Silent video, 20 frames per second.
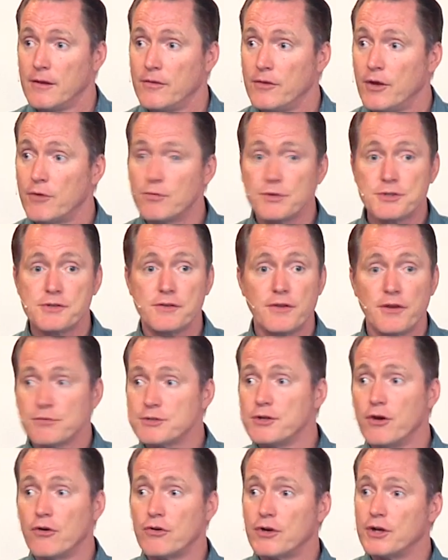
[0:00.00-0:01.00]
There
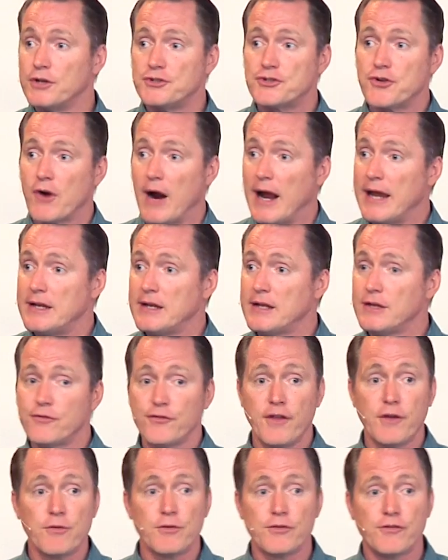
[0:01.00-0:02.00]
was no
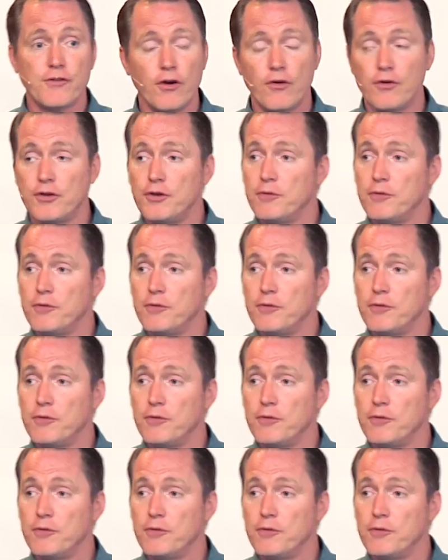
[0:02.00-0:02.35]
contriteness. There was no